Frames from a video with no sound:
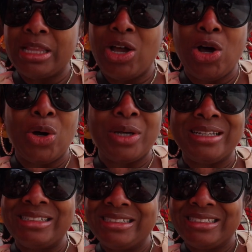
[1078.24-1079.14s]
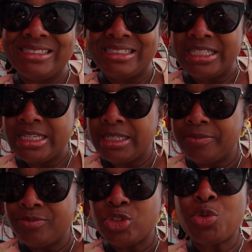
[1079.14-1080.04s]
long. Like this long.
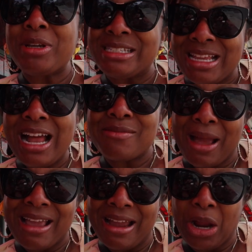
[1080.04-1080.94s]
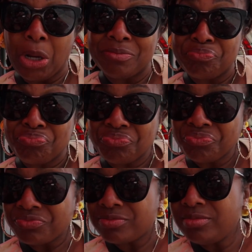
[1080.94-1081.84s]
It was not my hair.
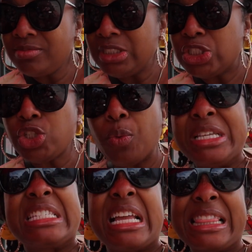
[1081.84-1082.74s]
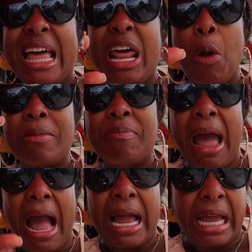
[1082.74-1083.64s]
So we set that on back.